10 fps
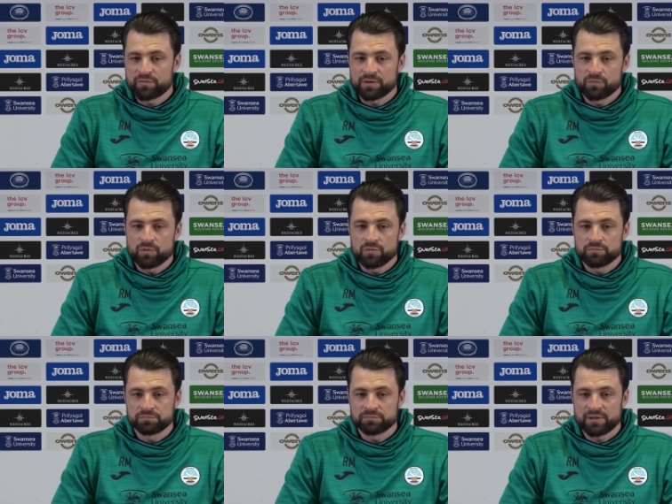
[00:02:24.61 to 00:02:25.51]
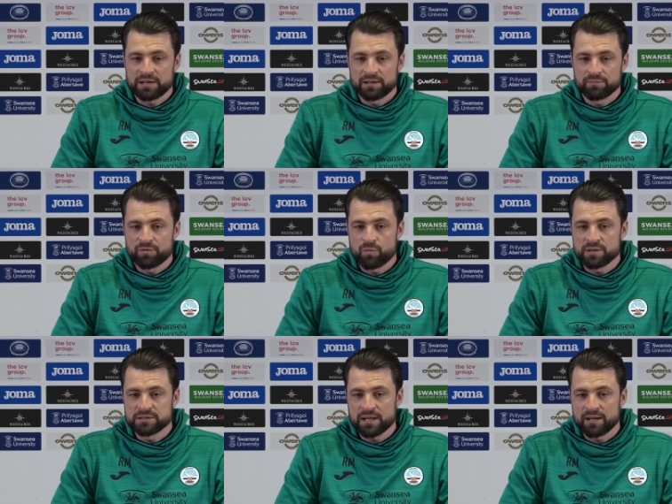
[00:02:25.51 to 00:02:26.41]
I think will thank him for what
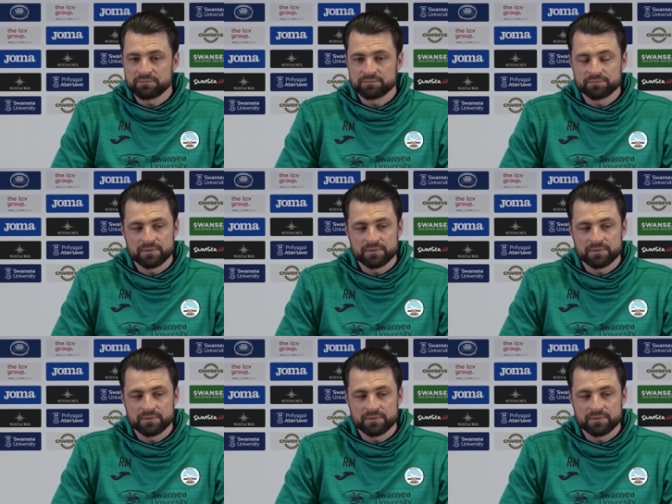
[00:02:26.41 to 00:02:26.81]
he's done.